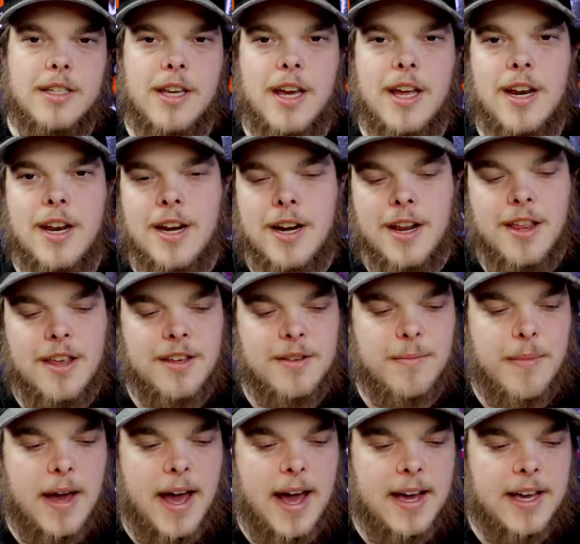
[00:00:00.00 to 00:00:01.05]
get into this
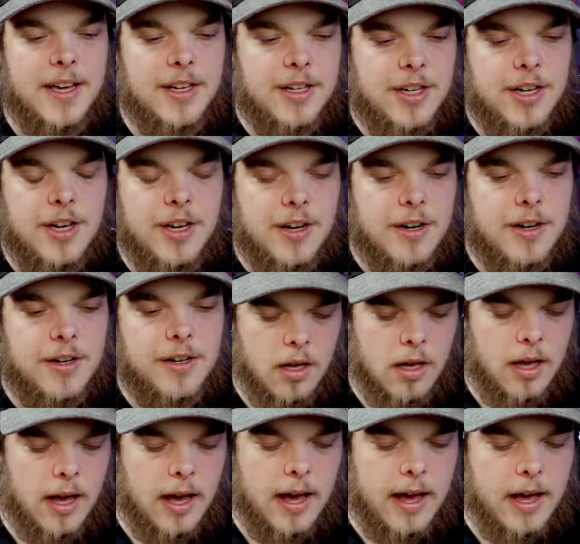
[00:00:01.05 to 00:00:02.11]
package here.
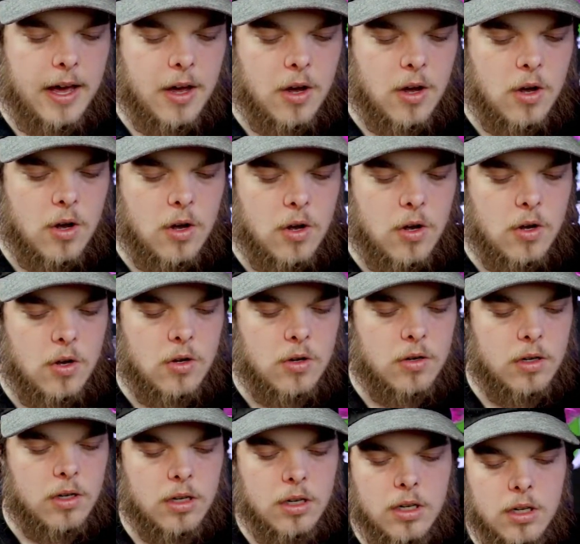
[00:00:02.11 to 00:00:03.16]
Hey-o!